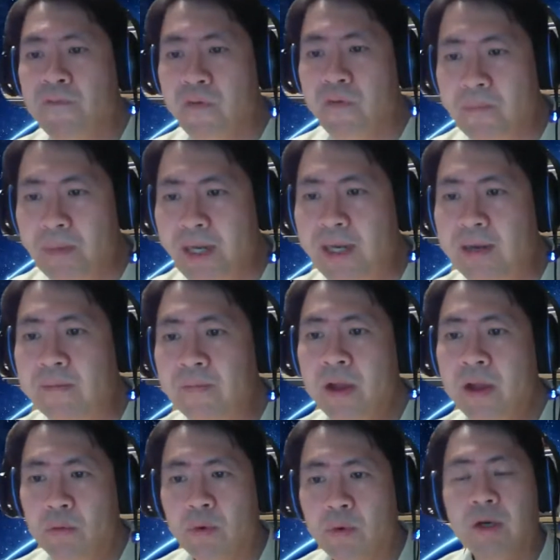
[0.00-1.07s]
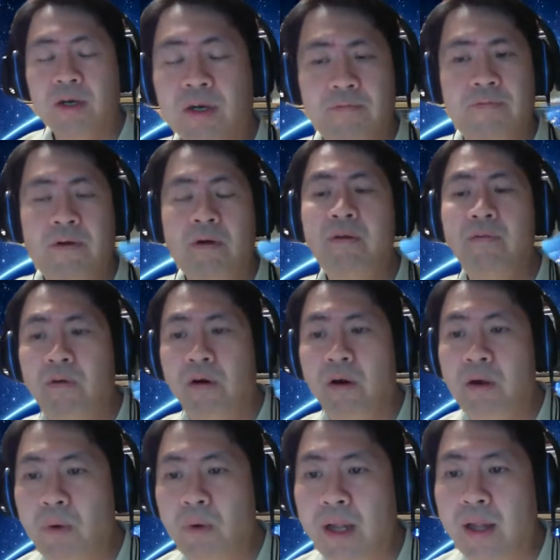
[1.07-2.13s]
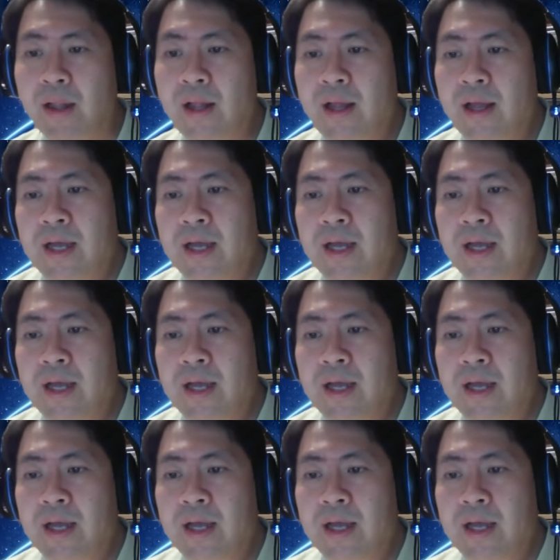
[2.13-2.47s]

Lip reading: for me, worked very, very well.